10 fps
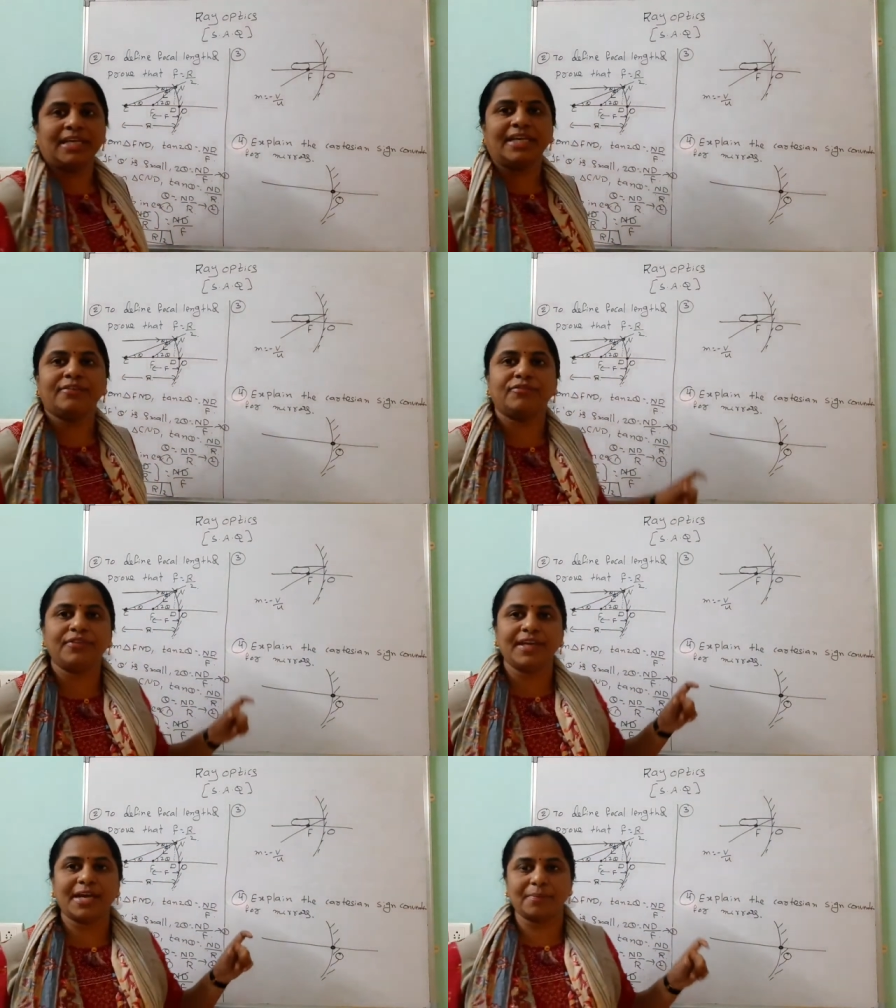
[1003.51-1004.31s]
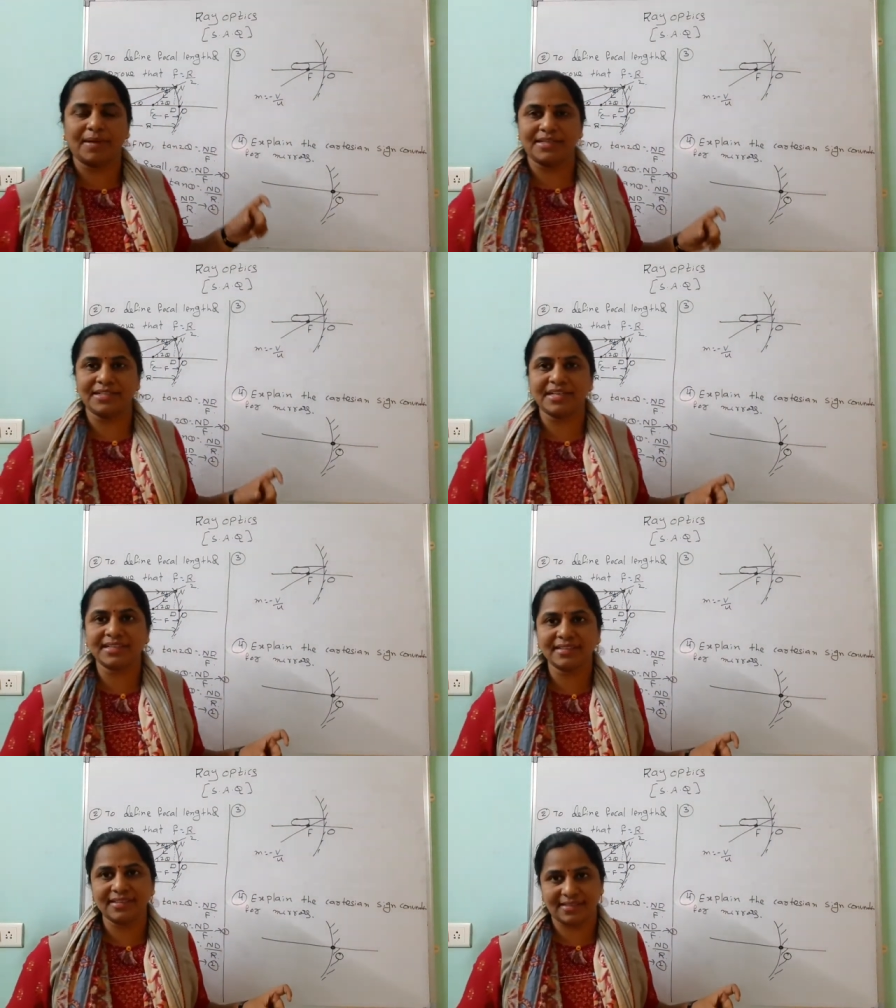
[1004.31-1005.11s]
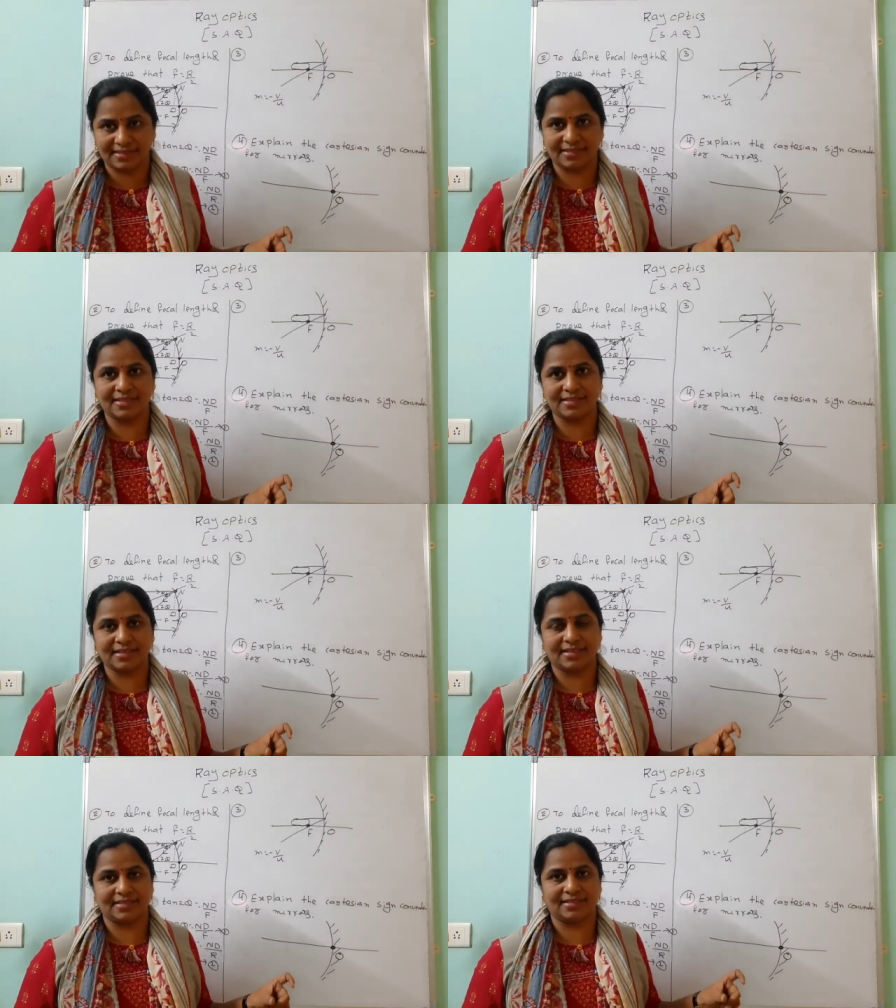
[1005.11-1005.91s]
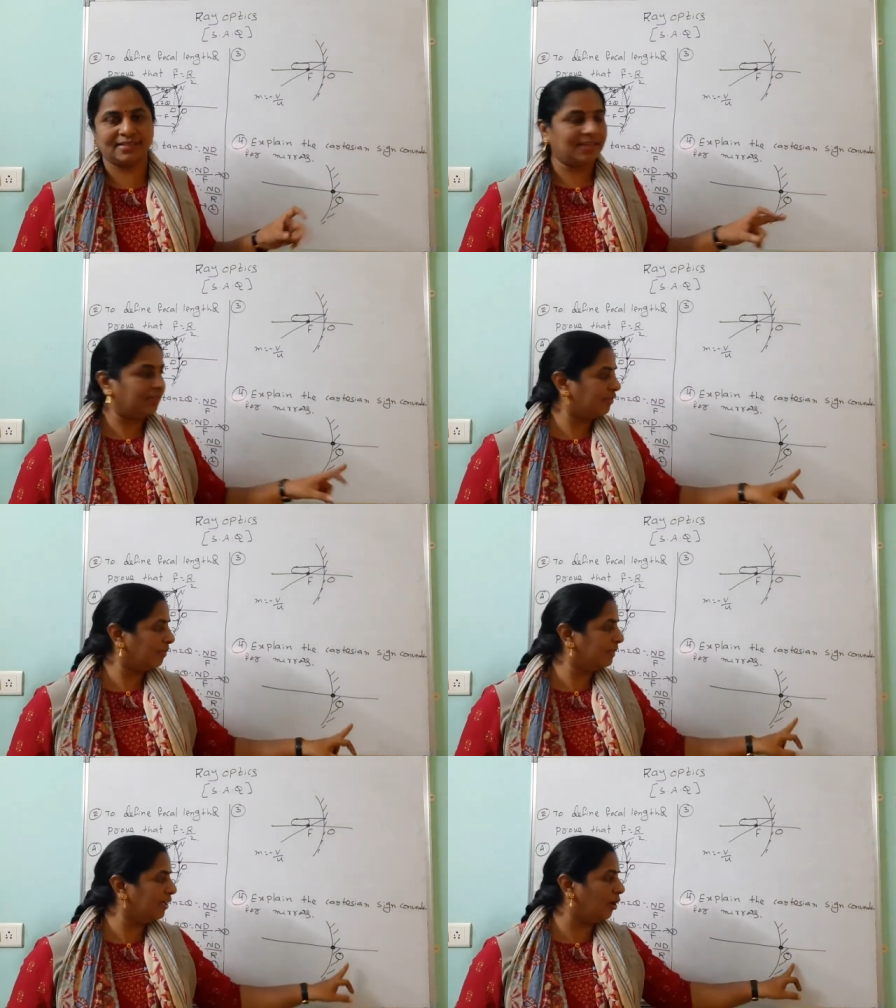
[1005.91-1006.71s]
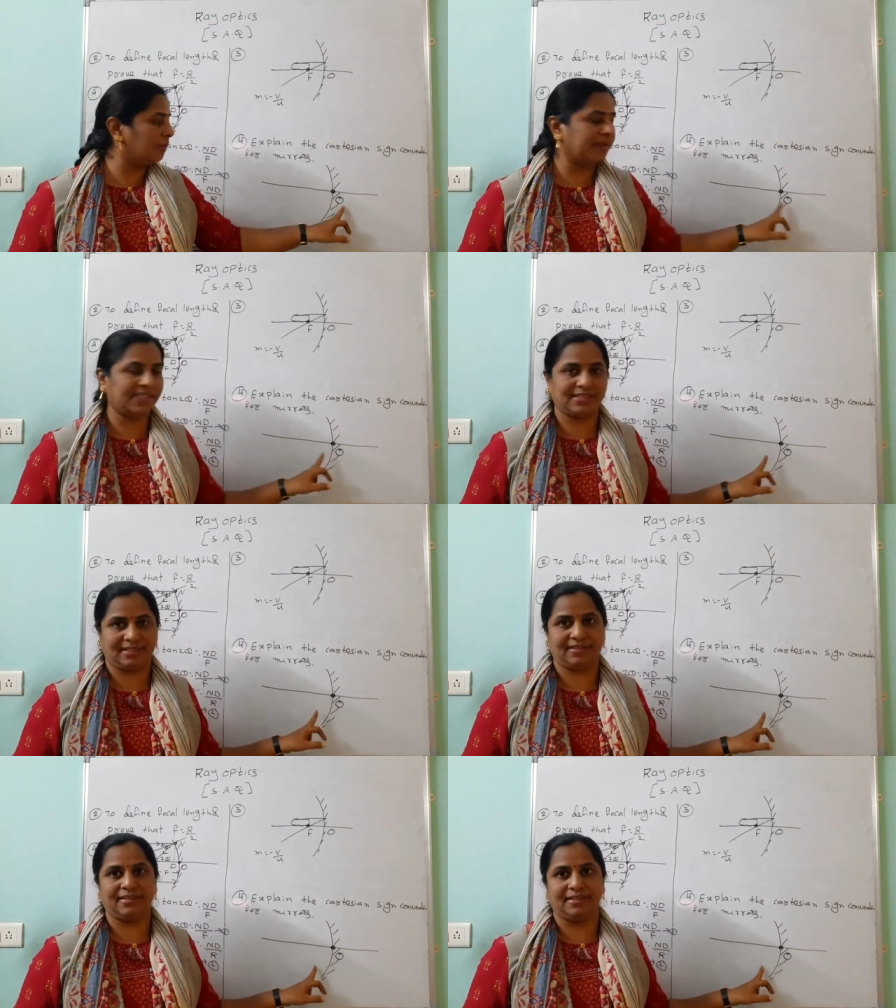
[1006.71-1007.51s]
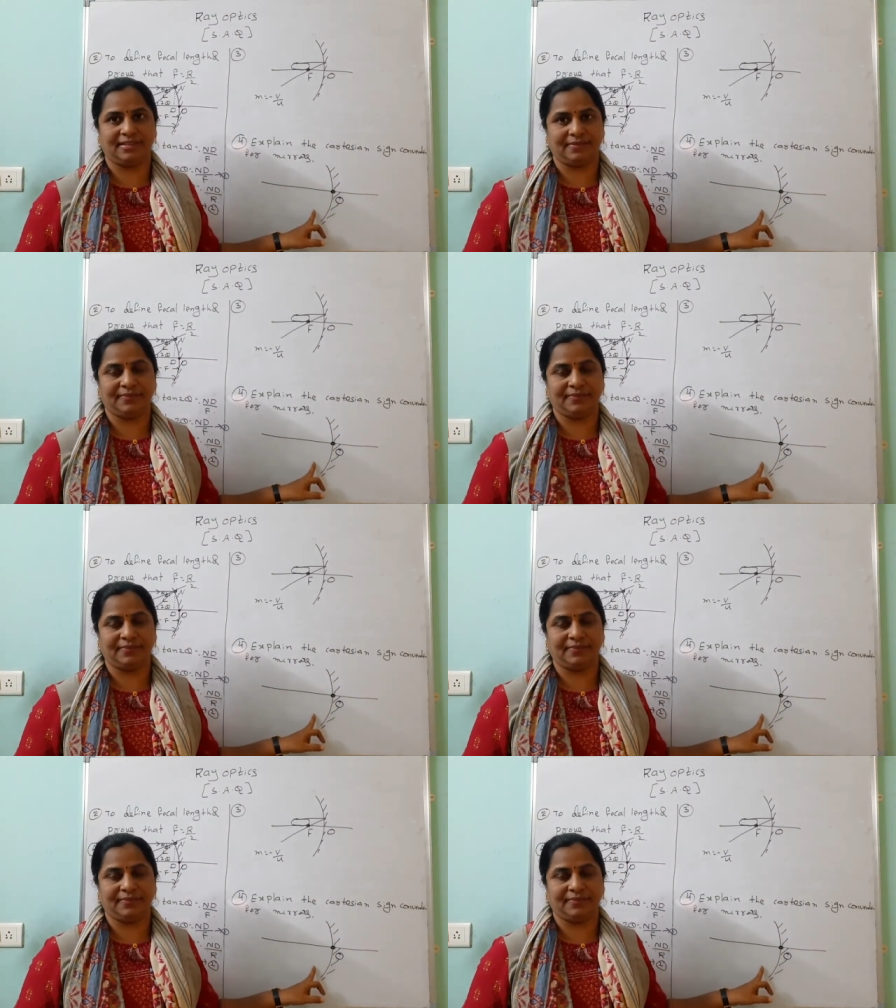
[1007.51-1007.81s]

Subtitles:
If we are measuring the distances from the optic center,